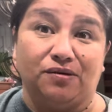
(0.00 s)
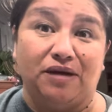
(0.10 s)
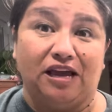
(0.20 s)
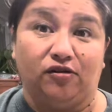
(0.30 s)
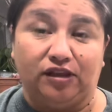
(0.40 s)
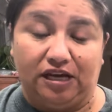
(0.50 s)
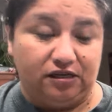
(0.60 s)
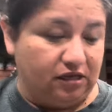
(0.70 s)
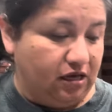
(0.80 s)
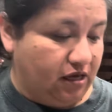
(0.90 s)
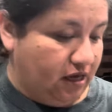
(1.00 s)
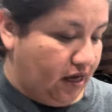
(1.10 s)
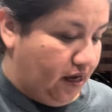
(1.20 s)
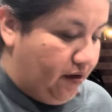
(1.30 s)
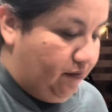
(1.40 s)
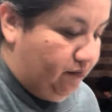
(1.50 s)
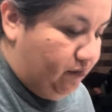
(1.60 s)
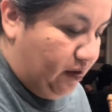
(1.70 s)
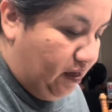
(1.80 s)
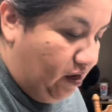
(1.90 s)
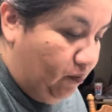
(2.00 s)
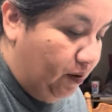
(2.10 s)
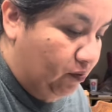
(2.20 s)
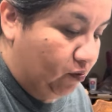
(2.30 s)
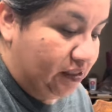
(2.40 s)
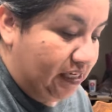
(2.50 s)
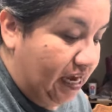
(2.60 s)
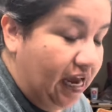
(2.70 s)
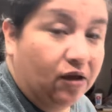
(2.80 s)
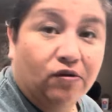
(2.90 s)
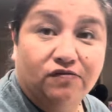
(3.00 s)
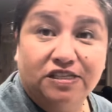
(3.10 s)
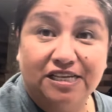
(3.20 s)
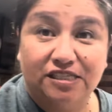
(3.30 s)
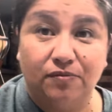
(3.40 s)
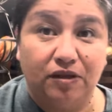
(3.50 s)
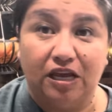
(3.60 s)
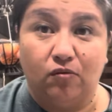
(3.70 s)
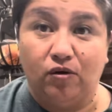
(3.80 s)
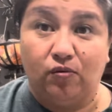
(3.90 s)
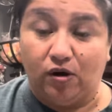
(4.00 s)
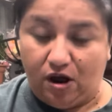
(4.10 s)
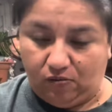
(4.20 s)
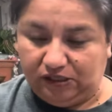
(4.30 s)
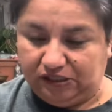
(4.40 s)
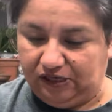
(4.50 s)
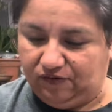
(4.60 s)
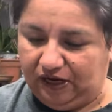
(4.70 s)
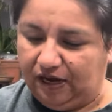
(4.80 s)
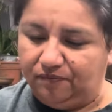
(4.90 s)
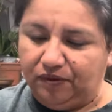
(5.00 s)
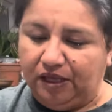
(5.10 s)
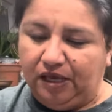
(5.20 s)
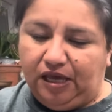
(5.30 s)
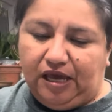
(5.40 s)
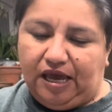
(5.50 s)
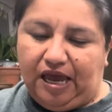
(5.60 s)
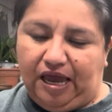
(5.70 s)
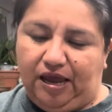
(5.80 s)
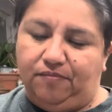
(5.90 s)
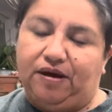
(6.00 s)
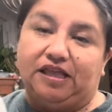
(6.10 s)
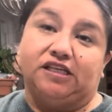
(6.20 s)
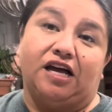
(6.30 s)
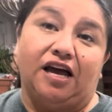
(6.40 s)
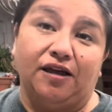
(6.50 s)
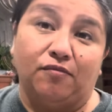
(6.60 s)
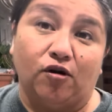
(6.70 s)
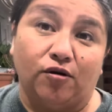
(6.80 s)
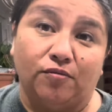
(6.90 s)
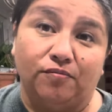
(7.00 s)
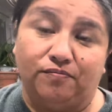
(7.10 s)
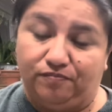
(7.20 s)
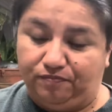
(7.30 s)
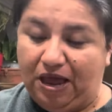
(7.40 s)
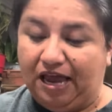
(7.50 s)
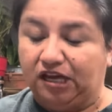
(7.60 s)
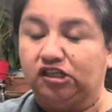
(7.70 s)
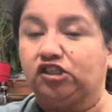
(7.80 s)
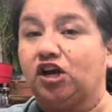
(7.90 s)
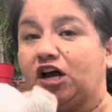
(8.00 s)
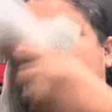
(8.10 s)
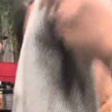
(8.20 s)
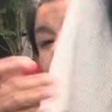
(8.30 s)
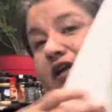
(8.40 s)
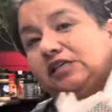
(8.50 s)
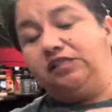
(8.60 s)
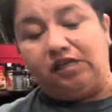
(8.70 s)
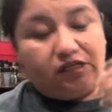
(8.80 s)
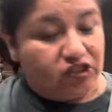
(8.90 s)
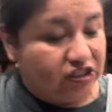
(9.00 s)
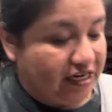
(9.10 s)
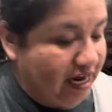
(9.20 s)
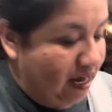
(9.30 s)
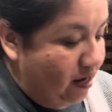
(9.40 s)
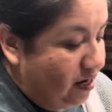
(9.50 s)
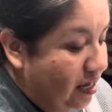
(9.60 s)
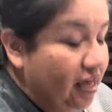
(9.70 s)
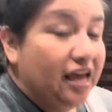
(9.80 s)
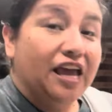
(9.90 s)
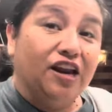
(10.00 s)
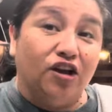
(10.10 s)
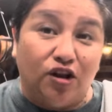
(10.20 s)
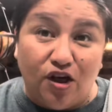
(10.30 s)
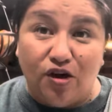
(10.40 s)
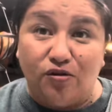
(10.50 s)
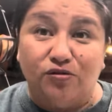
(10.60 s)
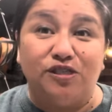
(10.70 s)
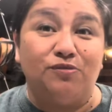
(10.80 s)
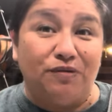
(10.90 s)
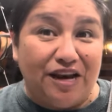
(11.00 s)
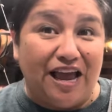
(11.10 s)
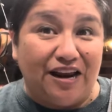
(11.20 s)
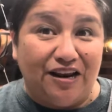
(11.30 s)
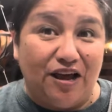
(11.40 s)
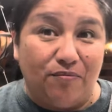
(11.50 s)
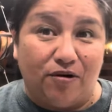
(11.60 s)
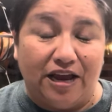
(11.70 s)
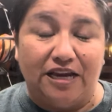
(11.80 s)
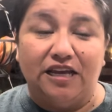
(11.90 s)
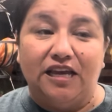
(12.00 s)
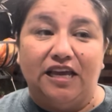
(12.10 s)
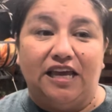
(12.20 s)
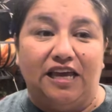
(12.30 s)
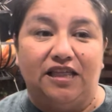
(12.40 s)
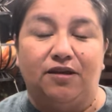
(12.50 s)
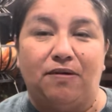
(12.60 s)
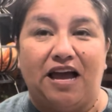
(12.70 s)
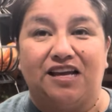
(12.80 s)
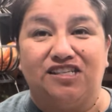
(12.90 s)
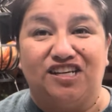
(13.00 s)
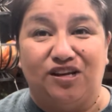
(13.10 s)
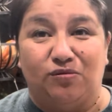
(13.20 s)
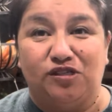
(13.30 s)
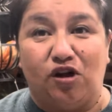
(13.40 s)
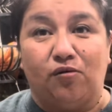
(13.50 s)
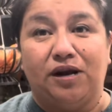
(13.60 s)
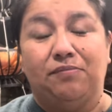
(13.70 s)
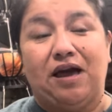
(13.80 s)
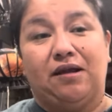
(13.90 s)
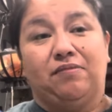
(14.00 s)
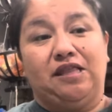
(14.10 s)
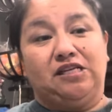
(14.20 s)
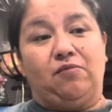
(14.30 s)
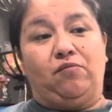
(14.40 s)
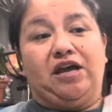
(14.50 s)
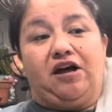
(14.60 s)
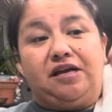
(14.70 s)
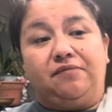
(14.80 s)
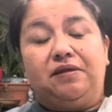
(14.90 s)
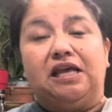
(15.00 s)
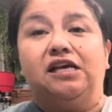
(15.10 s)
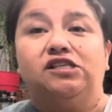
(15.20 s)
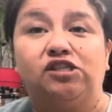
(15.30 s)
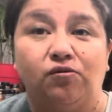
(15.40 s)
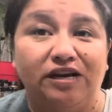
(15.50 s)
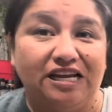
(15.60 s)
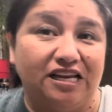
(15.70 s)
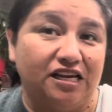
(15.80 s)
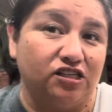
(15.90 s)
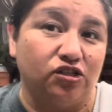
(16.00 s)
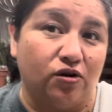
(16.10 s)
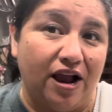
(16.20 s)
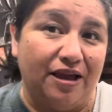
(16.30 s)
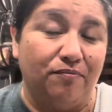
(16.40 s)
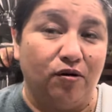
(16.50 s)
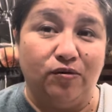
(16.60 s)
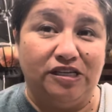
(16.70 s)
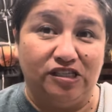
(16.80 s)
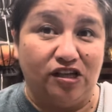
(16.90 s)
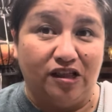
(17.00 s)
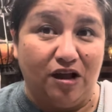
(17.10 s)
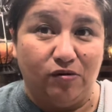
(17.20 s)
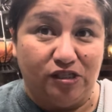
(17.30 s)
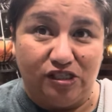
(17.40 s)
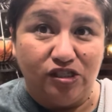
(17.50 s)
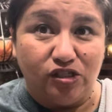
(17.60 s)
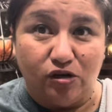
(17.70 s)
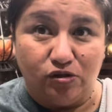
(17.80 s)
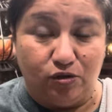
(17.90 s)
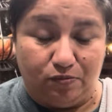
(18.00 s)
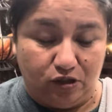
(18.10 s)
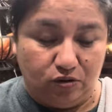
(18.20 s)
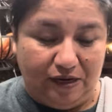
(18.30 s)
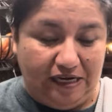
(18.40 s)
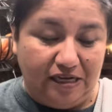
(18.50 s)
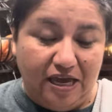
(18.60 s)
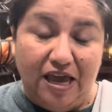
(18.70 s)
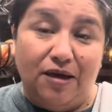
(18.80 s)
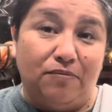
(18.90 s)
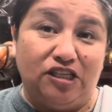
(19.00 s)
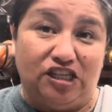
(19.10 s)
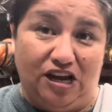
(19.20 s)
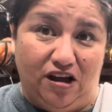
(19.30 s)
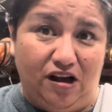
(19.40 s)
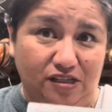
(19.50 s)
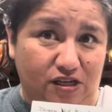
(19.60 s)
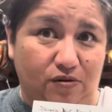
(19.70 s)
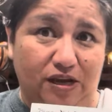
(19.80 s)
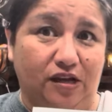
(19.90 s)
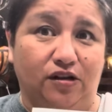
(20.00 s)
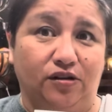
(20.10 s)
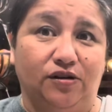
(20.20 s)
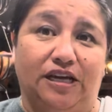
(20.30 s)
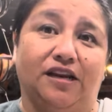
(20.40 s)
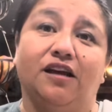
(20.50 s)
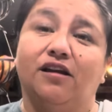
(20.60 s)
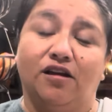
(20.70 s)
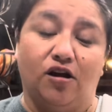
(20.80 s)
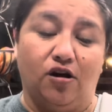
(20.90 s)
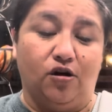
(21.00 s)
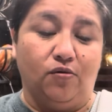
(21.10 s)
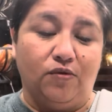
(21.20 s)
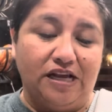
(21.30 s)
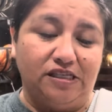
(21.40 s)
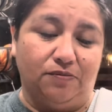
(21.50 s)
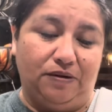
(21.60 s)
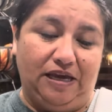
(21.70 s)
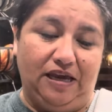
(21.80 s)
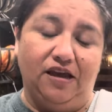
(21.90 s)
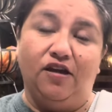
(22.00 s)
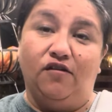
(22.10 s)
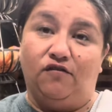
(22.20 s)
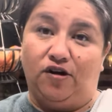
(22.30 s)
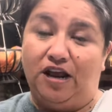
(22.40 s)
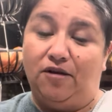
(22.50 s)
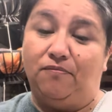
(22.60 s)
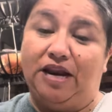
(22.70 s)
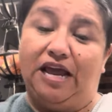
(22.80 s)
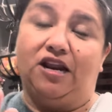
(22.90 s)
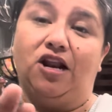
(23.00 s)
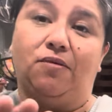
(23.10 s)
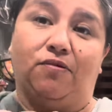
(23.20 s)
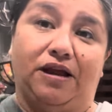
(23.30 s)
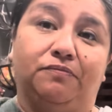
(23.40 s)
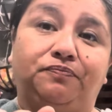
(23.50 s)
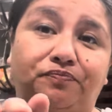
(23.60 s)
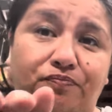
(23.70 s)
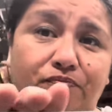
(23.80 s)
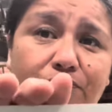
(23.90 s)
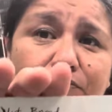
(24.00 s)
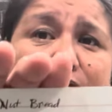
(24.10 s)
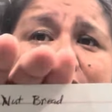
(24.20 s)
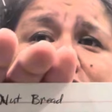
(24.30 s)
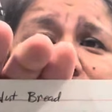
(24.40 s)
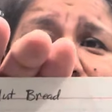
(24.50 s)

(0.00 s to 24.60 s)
the mail that you know, people would say, hey, we've sent something and we were not receiving it. And by the time her package got to us, she had enclosed banana nut bread in the package and it was already bad by the time we got it. So we didn't get to try it, but we just thought that was just so super sweet. But she also included her recipe for banana nut bread. So